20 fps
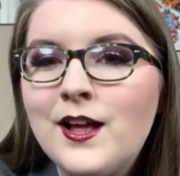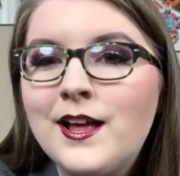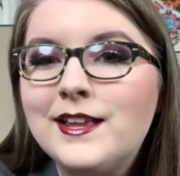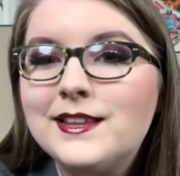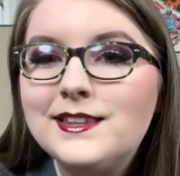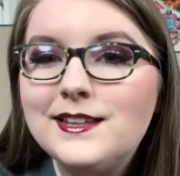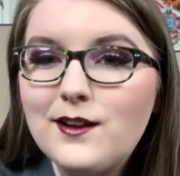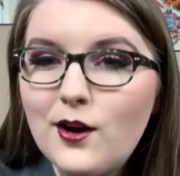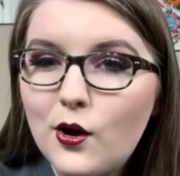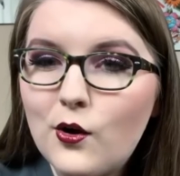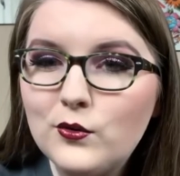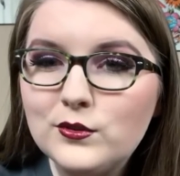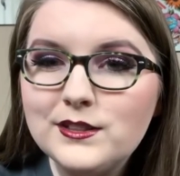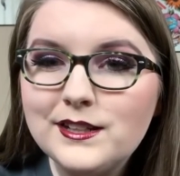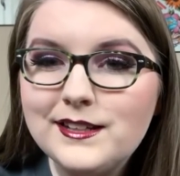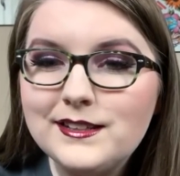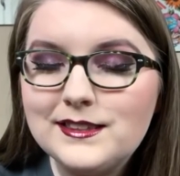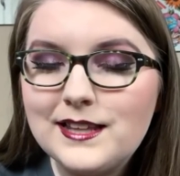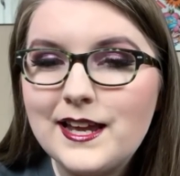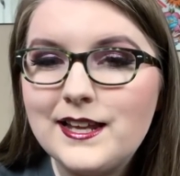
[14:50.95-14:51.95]
The
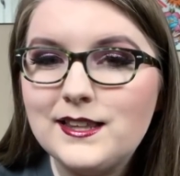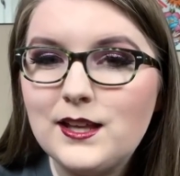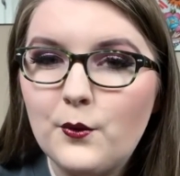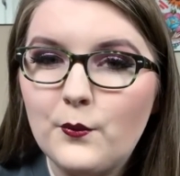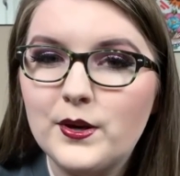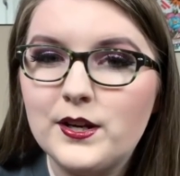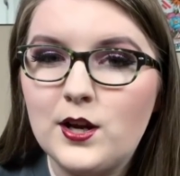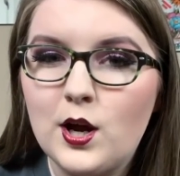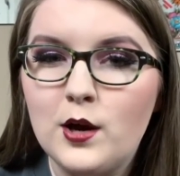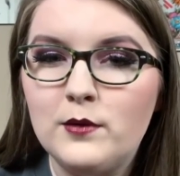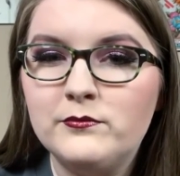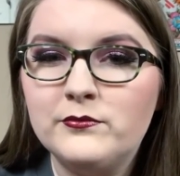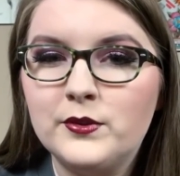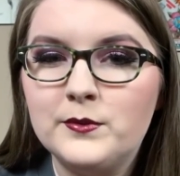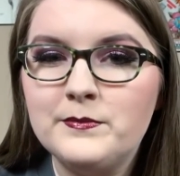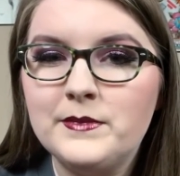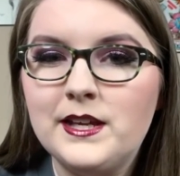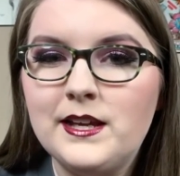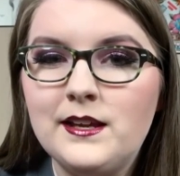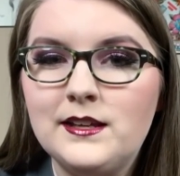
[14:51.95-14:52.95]
only thing that would come
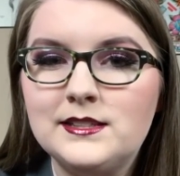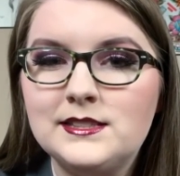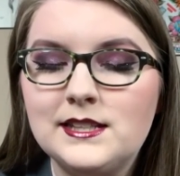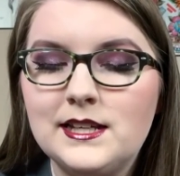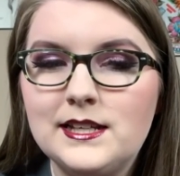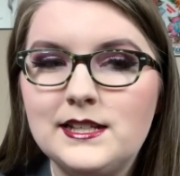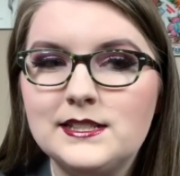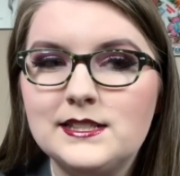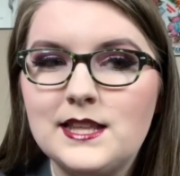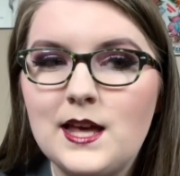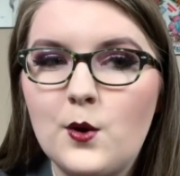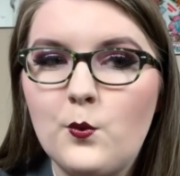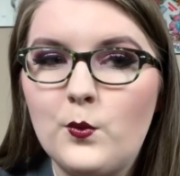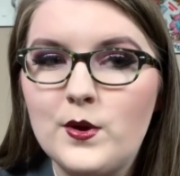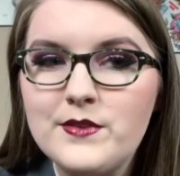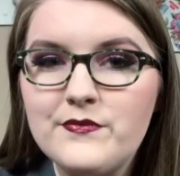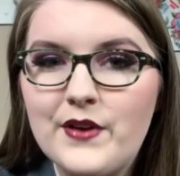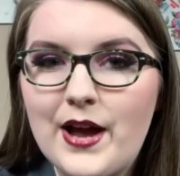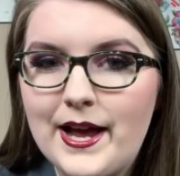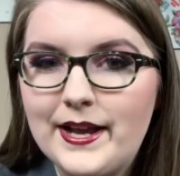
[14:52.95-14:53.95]
from this is that we
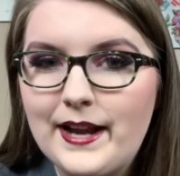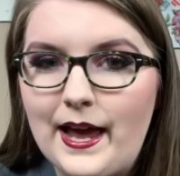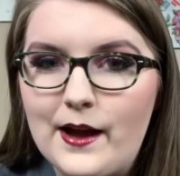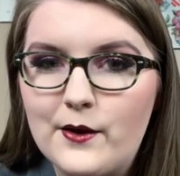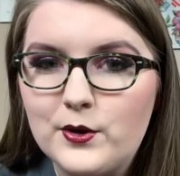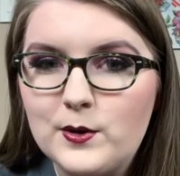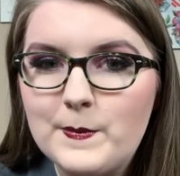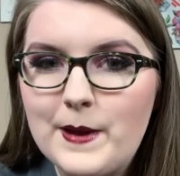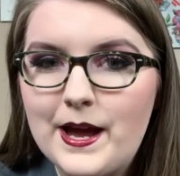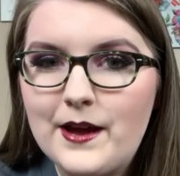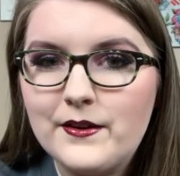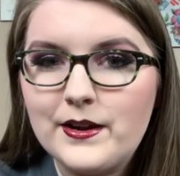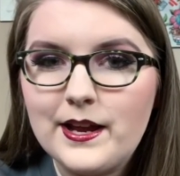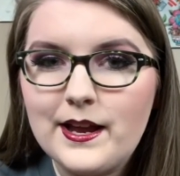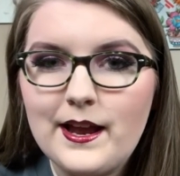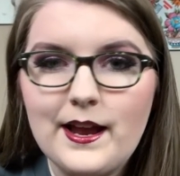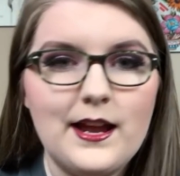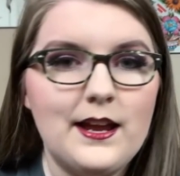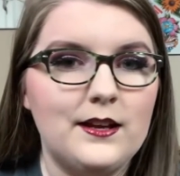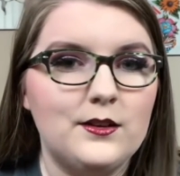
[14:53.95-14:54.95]
find out about it
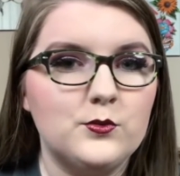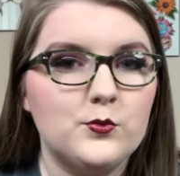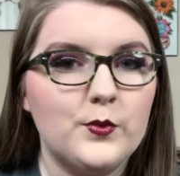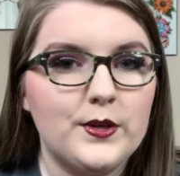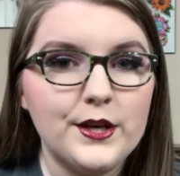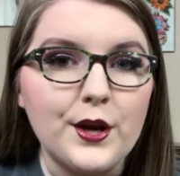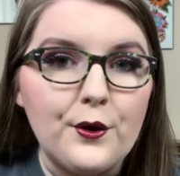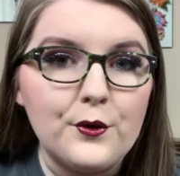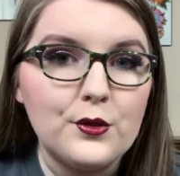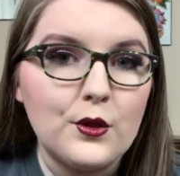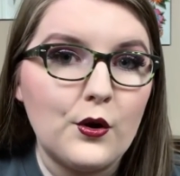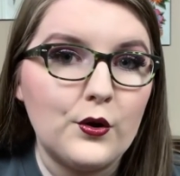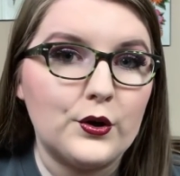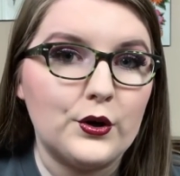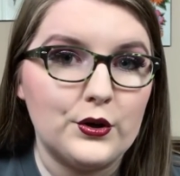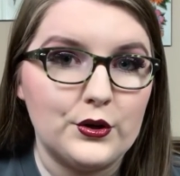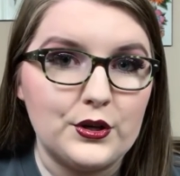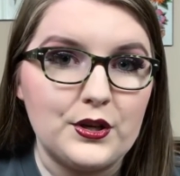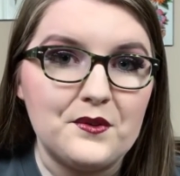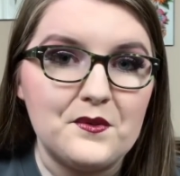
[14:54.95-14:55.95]
and we no
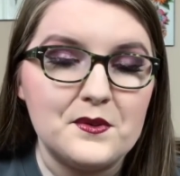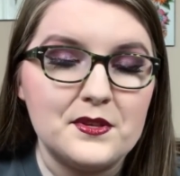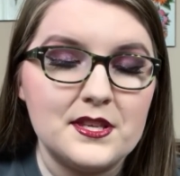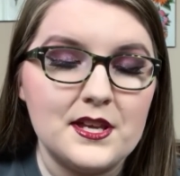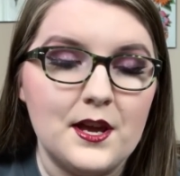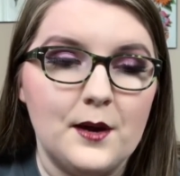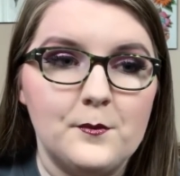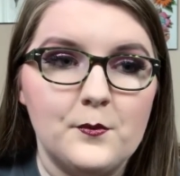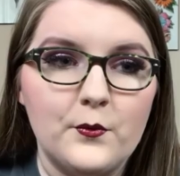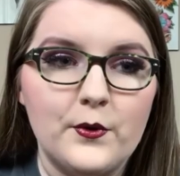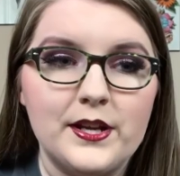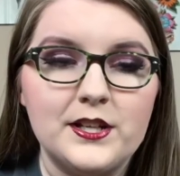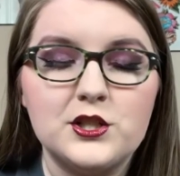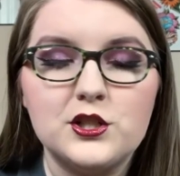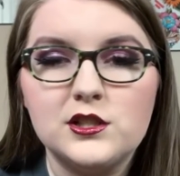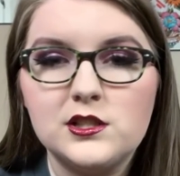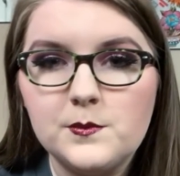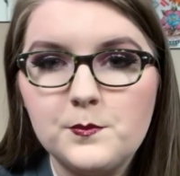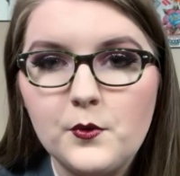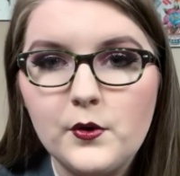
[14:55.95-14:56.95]
longer use him, which,
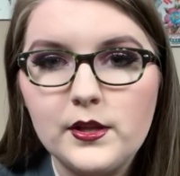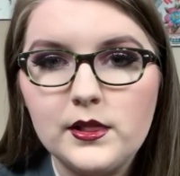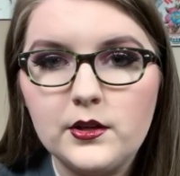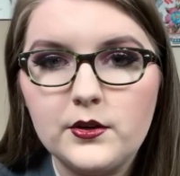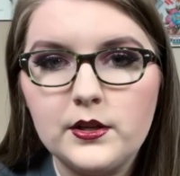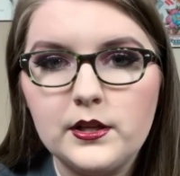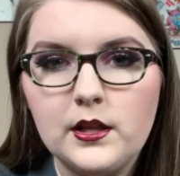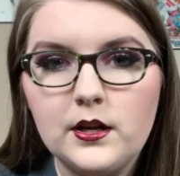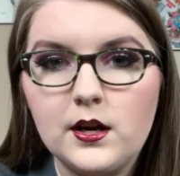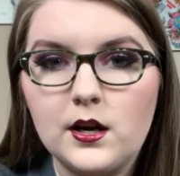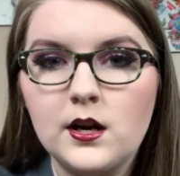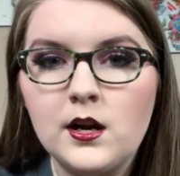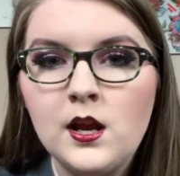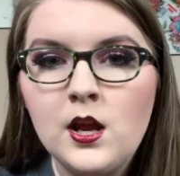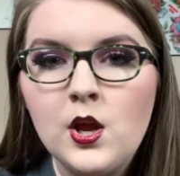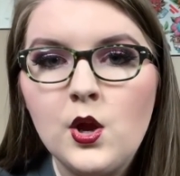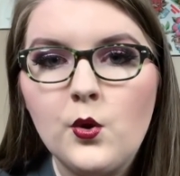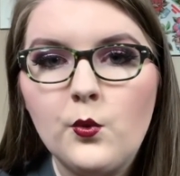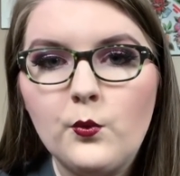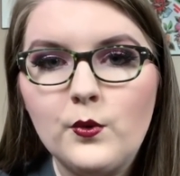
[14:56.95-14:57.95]
spoiler alert,
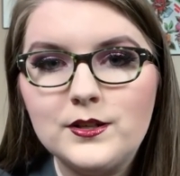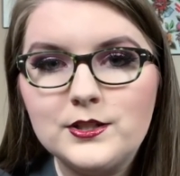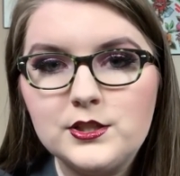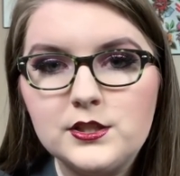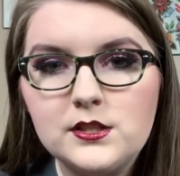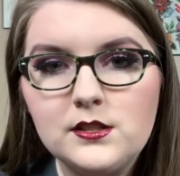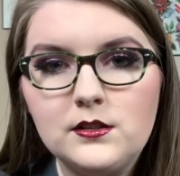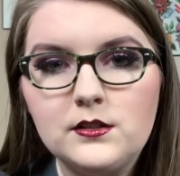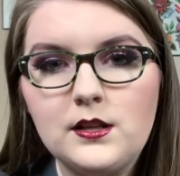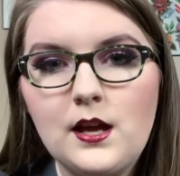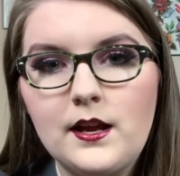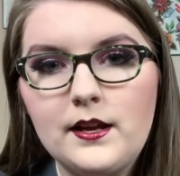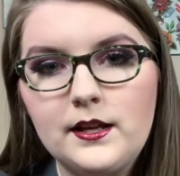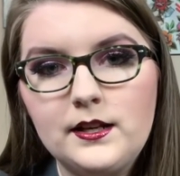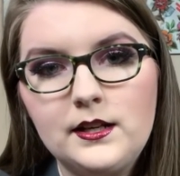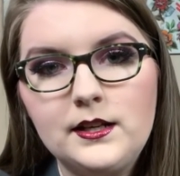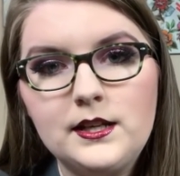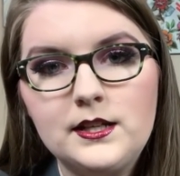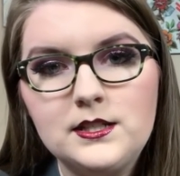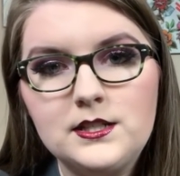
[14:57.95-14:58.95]
we're still not
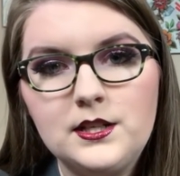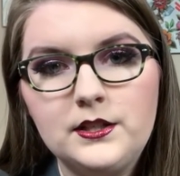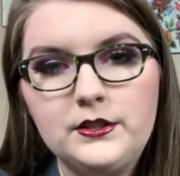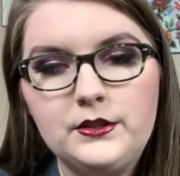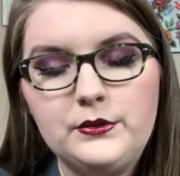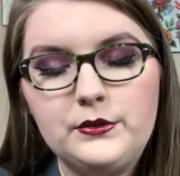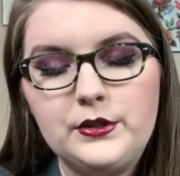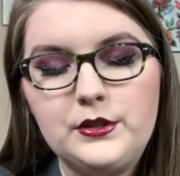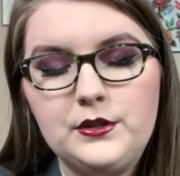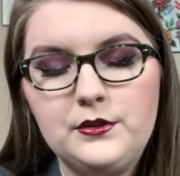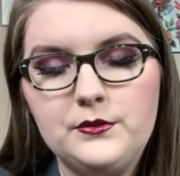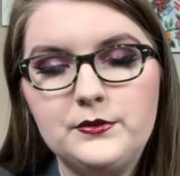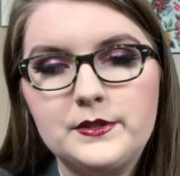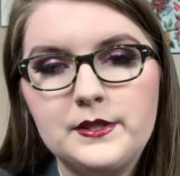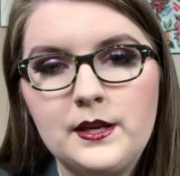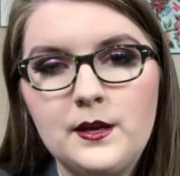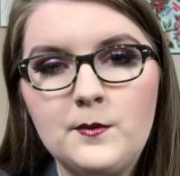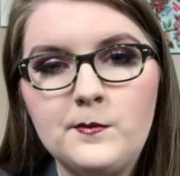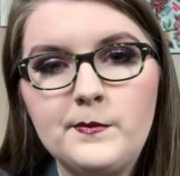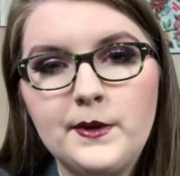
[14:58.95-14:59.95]
going to continue to use
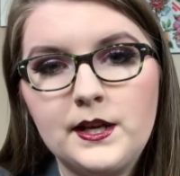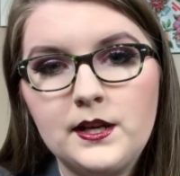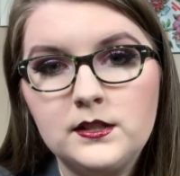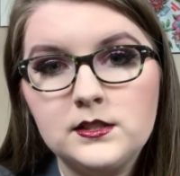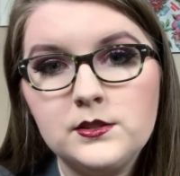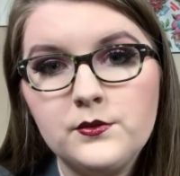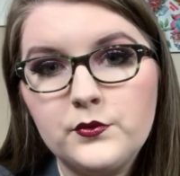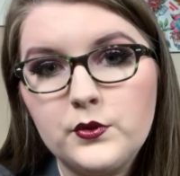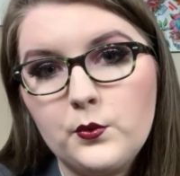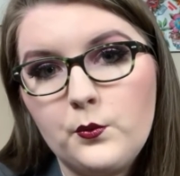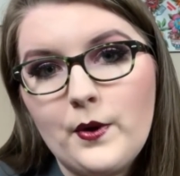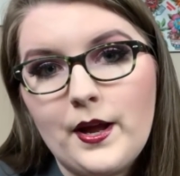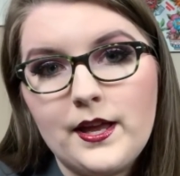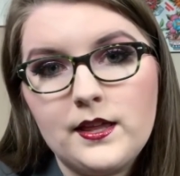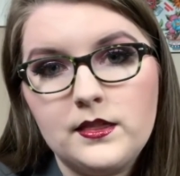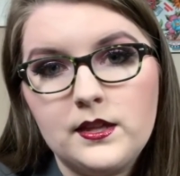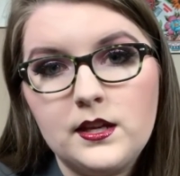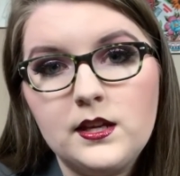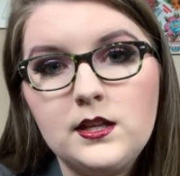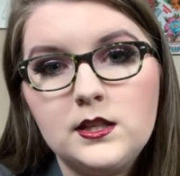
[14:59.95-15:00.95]
him because of the way
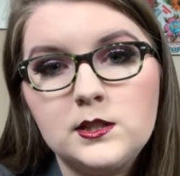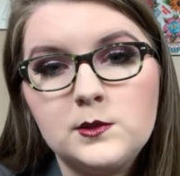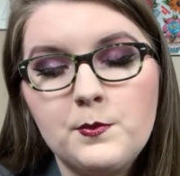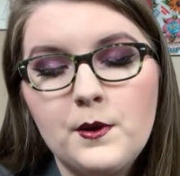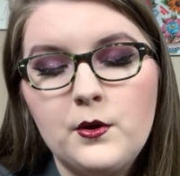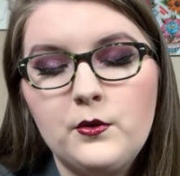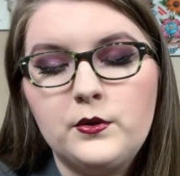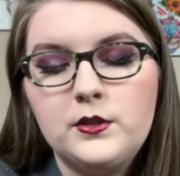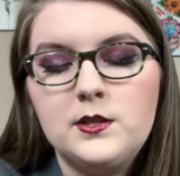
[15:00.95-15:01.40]
that he spoke